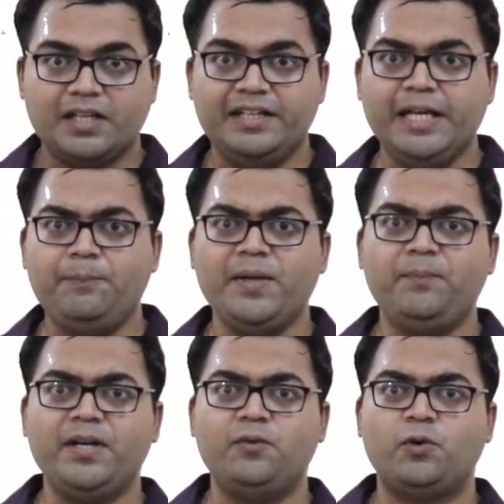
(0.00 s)

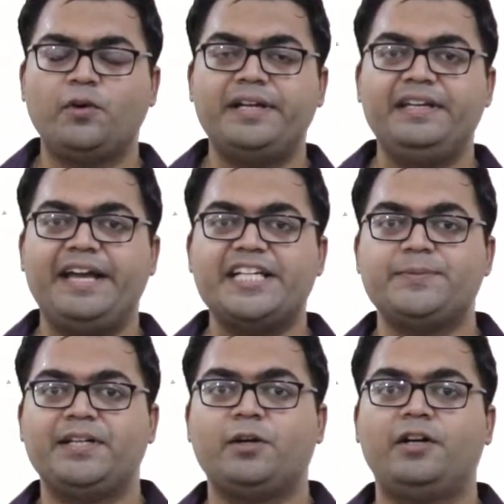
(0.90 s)
DPP4
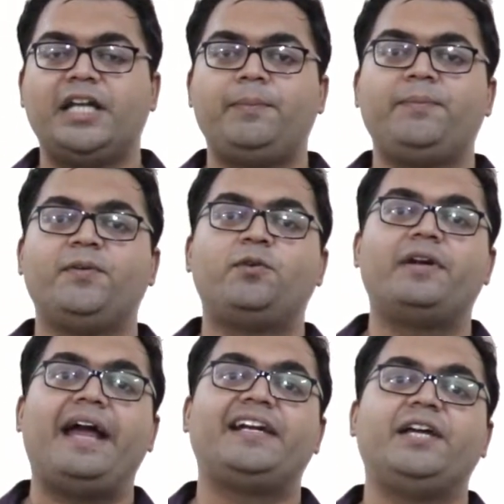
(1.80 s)
engagement or
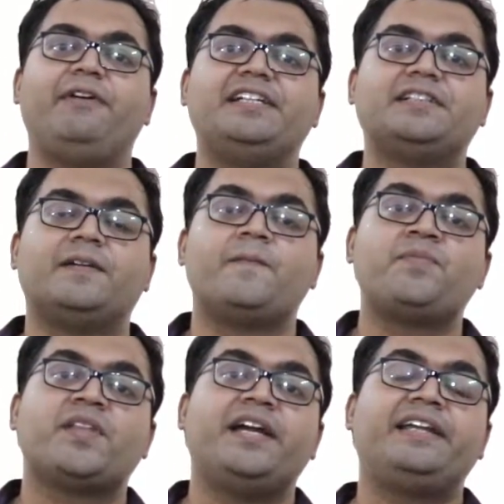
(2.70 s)
DPP4 activation,
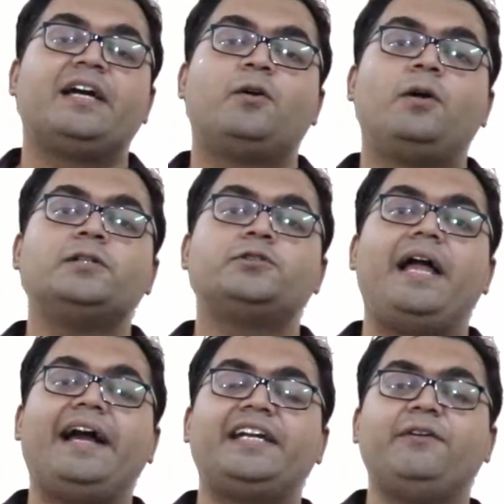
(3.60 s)
it can also
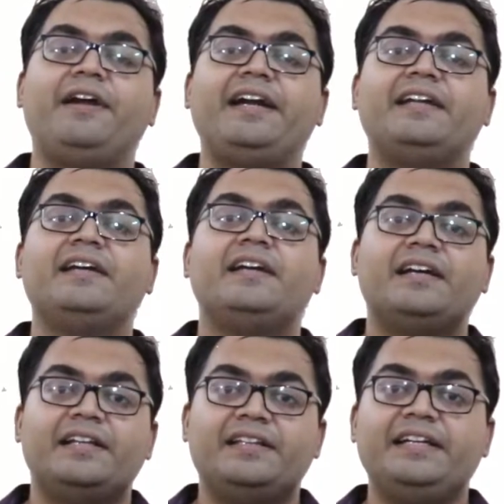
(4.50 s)
activate
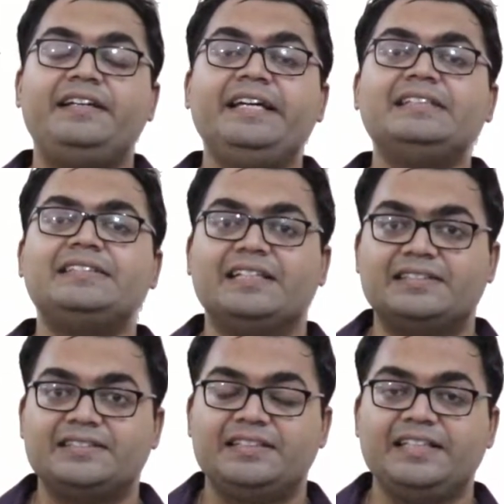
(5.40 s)
the T
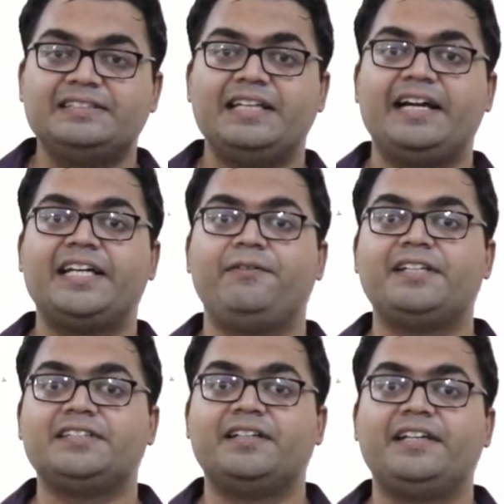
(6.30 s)
cells, T cell
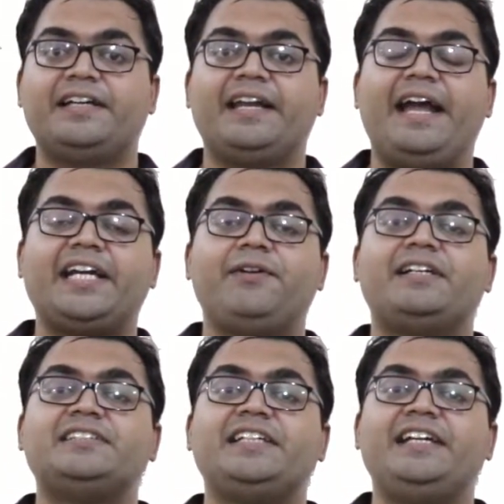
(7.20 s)
activation. It can
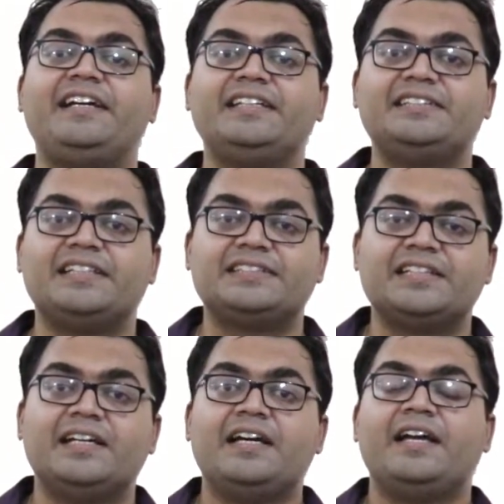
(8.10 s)
activate CD86.
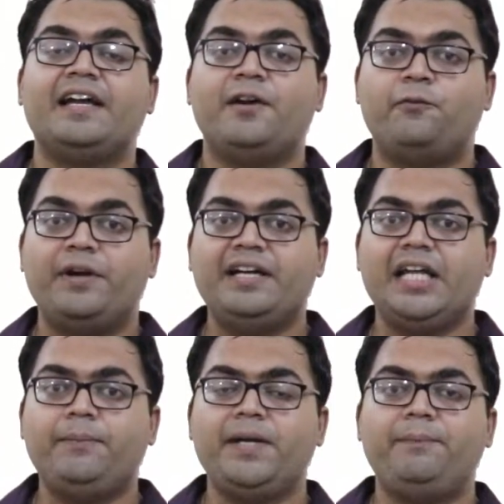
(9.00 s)
When
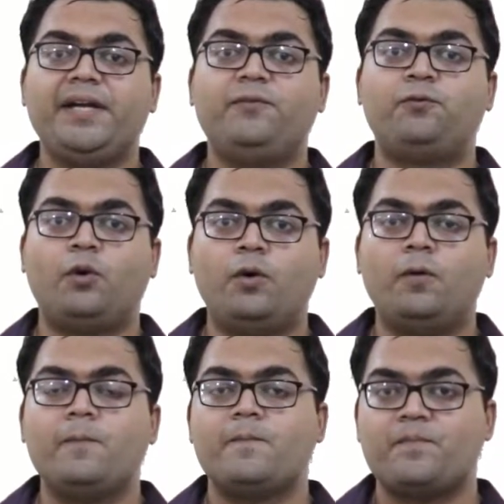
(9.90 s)

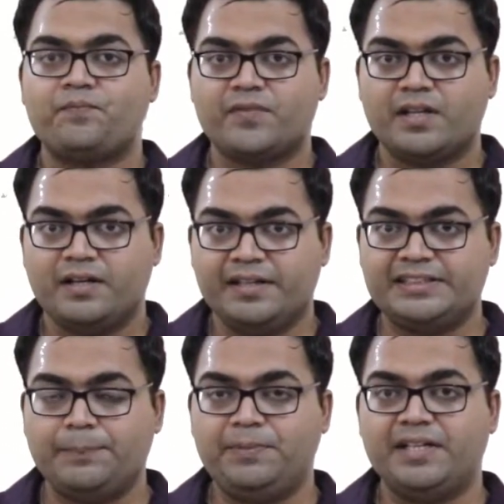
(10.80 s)
DPP4
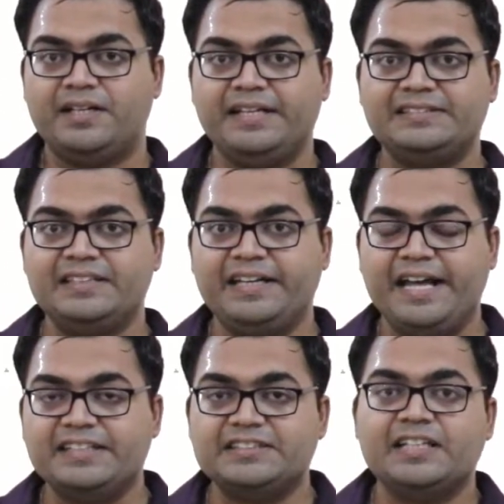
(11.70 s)
receptor is
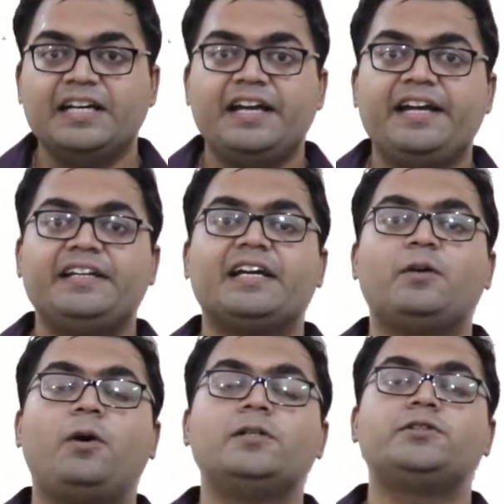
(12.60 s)
engaged, it can
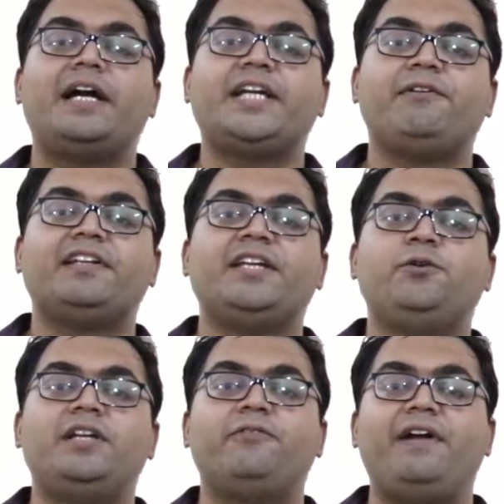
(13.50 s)
also activate the nuclear